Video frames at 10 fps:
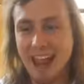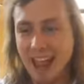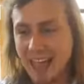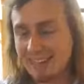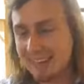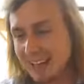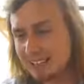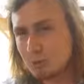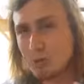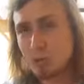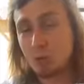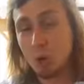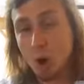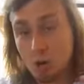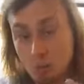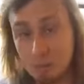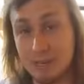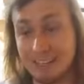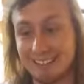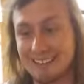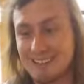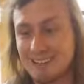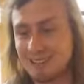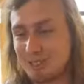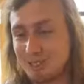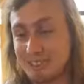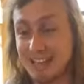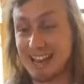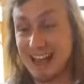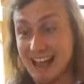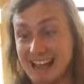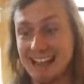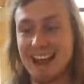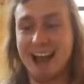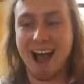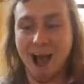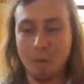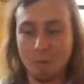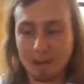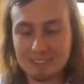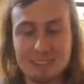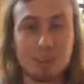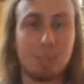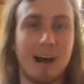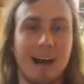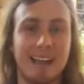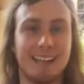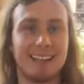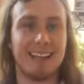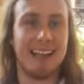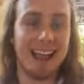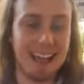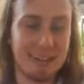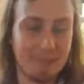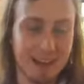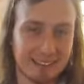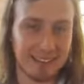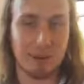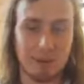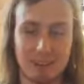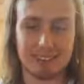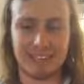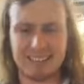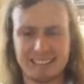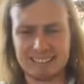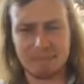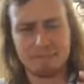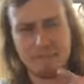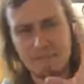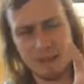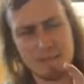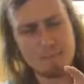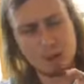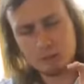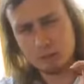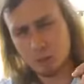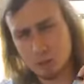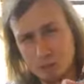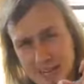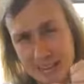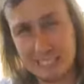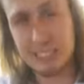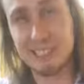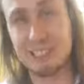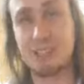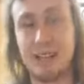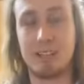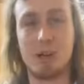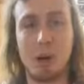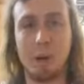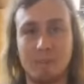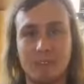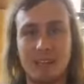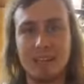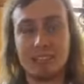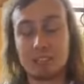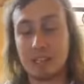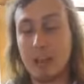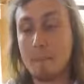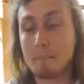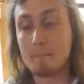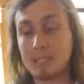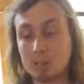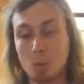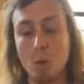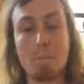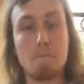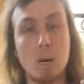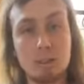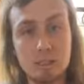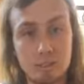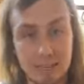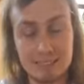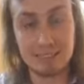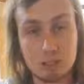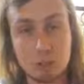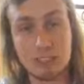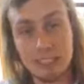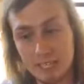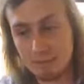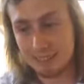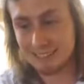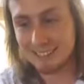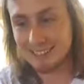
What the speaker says: And that is what drove me to say, hey, I want to buy any bike that I want. And there's an emotional connection to that goal. So then I'm much more motivated to achieve it.